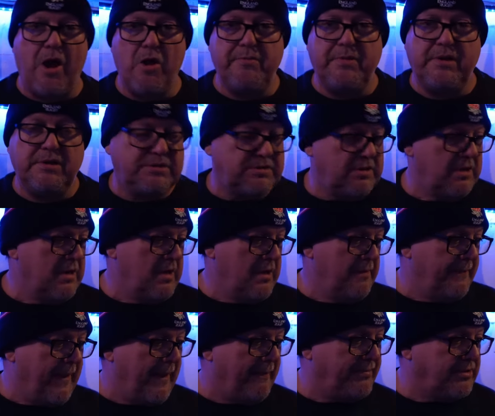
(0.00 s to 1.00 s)
openers,
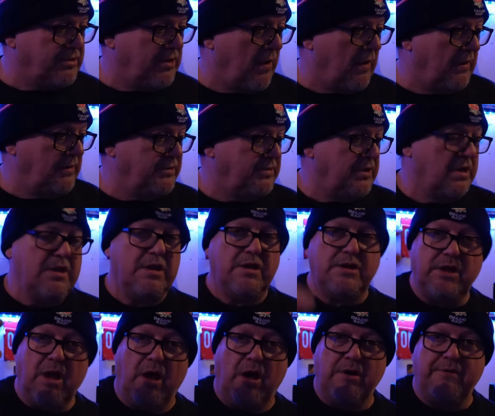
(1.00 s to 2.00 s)
pub signs,
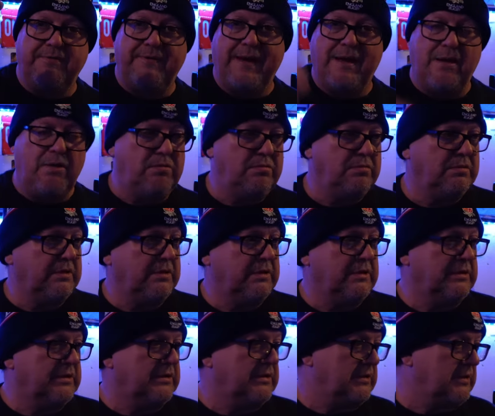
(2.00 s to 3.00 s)
yard of owl.
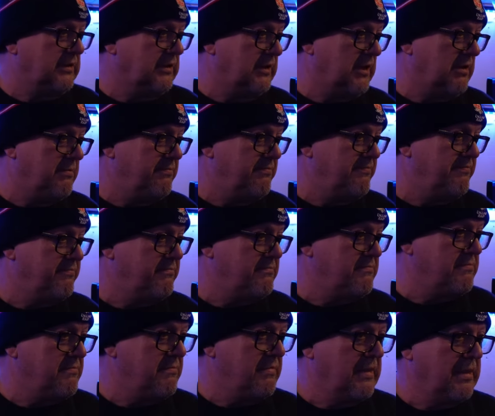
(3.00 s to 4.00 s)
Um,
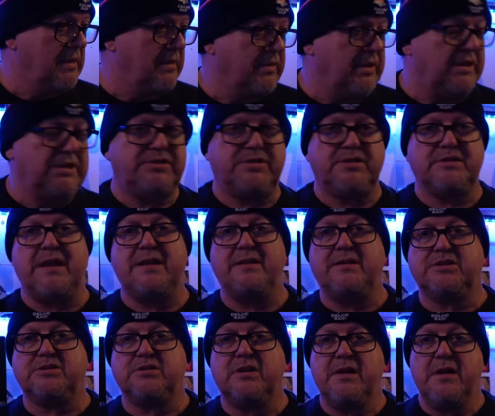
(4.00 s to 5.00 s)
the list is
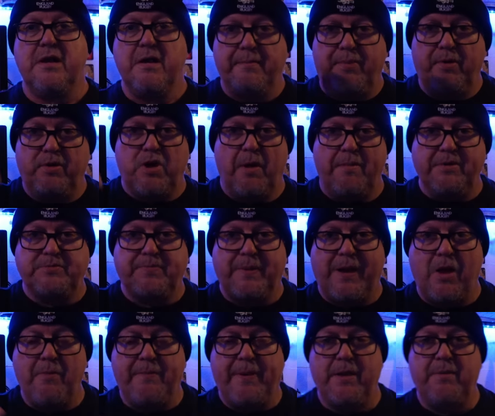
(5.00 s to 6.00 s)
endless. Put comments
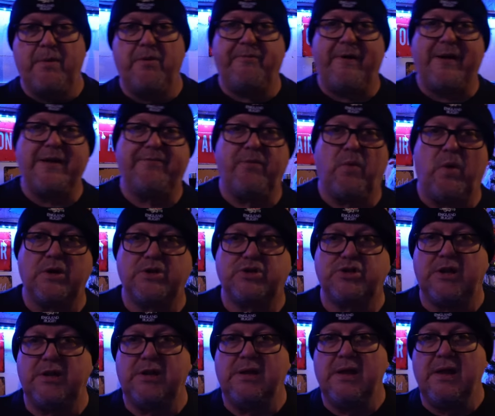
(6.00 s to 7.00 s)
below, people. Thank you for
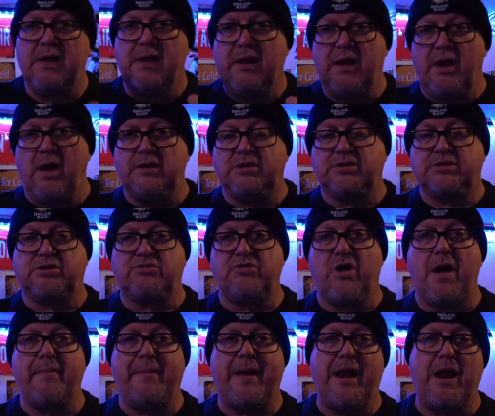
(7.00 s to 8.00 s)
watching. Like,
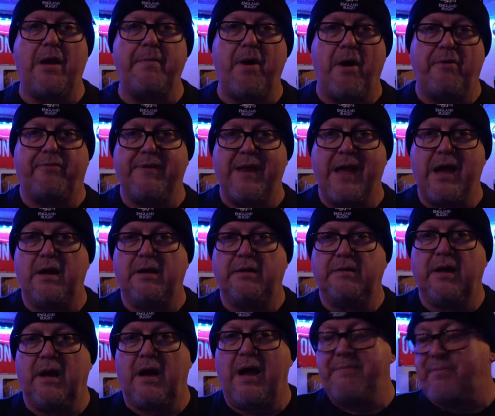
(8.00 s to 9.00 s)
subscribe, and I'm off now.
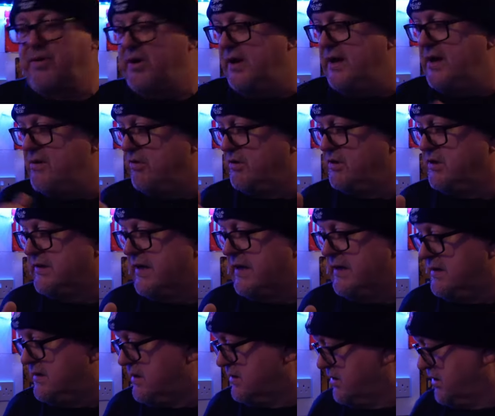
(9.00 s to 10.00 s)
I ain't put the heat on today
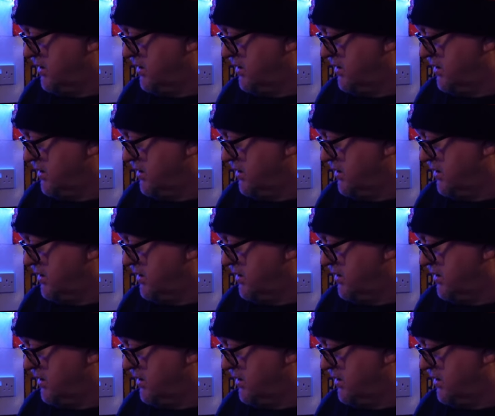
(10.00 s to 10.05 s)
because